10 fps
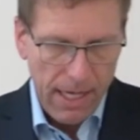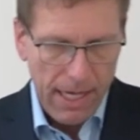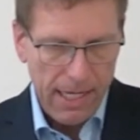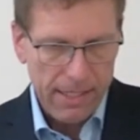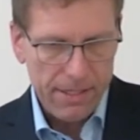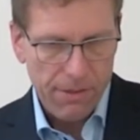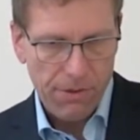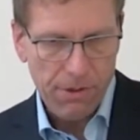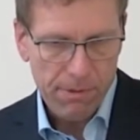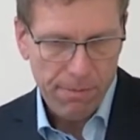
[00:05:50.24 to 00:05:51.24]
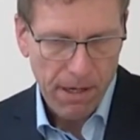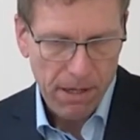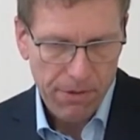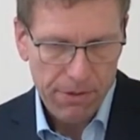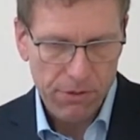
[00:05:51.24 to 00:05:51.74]
As the thermal
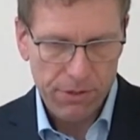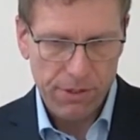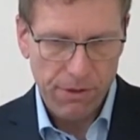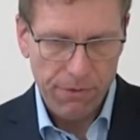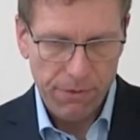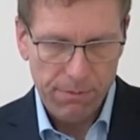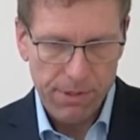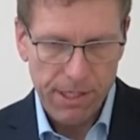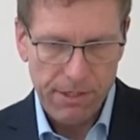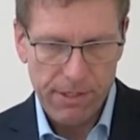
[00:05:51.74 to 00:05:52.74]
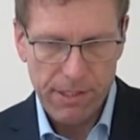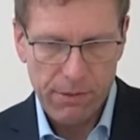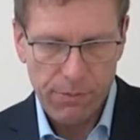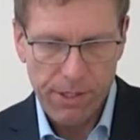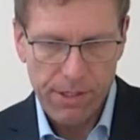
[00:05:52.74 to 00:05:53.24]
path goes through the material,
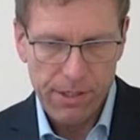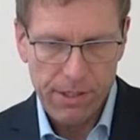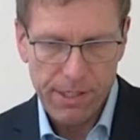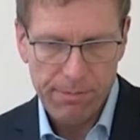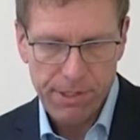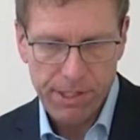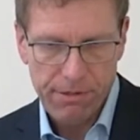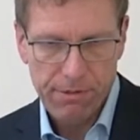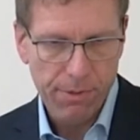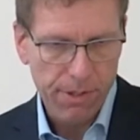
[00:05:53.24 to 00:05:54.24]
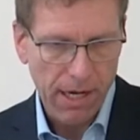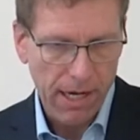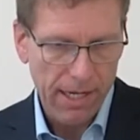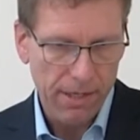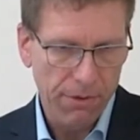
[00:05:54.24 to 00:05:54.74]
we need a material with a
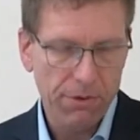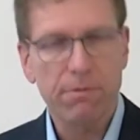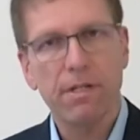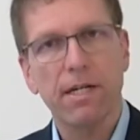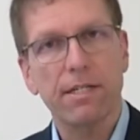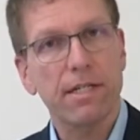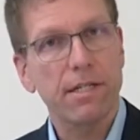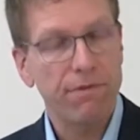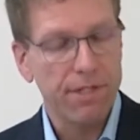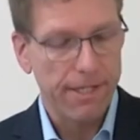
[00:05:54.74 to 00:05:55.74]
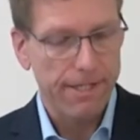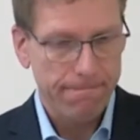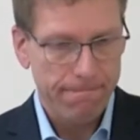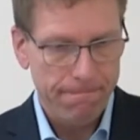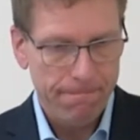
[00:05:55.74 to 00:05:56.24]
high thermal conductivity.
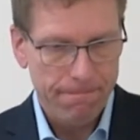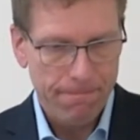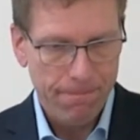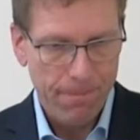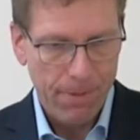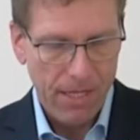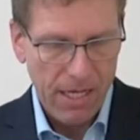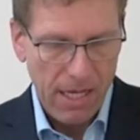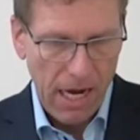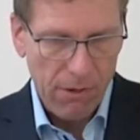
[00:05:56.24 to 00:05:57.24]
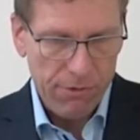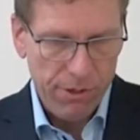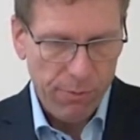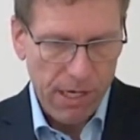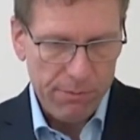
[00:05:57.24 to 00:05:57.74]
Our
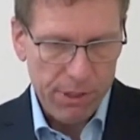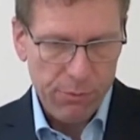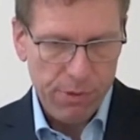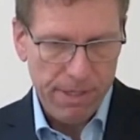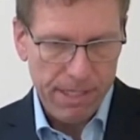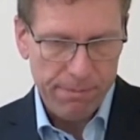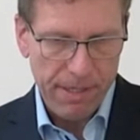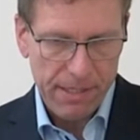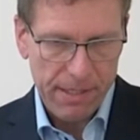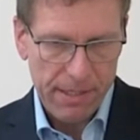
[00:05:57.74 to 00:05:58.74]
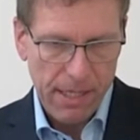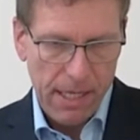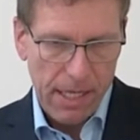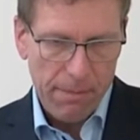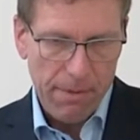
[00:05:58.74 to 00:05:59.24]
requirements were met best
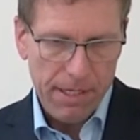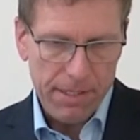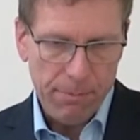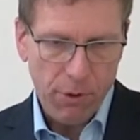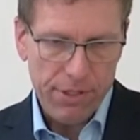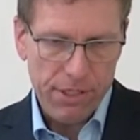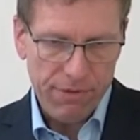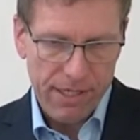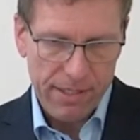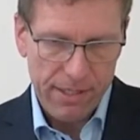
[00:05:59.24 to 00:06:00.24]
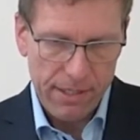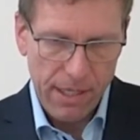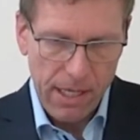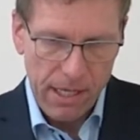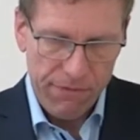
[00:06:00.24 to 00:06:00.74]
by an epoxy resin
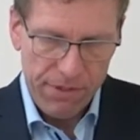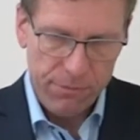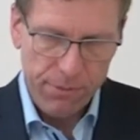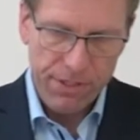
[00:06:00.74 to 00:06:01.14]
filled with